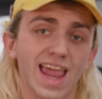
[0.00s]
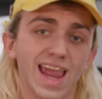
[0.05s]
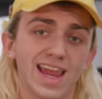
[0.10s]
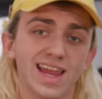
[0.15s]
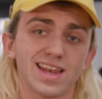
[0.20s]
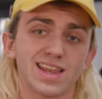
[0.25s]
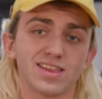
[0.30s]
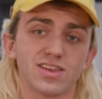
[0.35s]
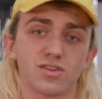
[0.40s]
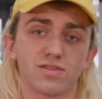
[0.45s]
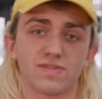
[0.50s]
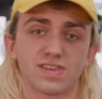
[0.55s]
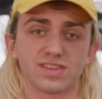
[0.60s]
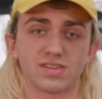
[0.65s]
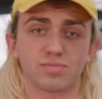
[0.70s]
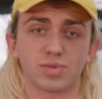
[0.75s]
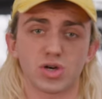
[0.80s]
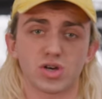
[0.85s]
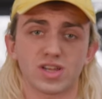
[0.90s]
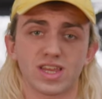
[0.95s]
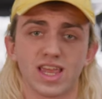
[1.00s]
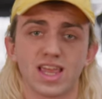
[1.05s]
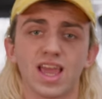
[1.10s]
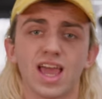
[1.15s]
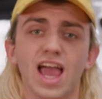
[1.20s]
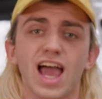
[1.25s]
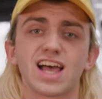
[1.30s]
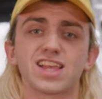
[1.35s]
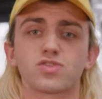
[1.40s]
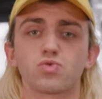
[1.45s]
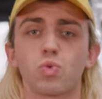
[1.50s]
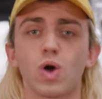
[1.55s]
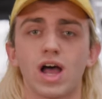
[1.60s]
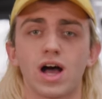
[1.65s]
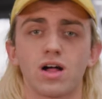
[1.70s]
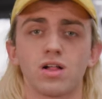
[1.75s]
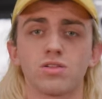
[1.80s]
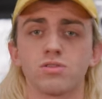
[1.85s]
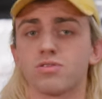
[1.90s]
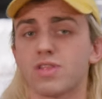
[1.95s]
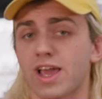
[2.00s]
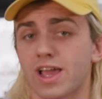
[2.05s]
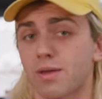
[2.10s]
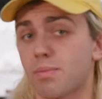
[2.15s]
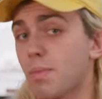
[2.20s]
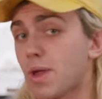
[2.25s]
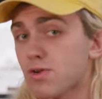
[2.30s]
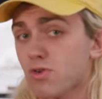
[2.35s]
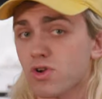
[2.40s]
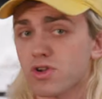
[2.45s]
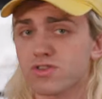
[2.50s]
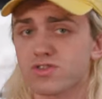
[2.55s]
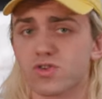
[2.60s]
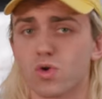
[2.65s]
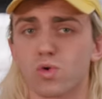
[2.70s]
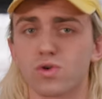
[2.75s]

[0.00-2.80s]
aid in your visibility as well, like mirrors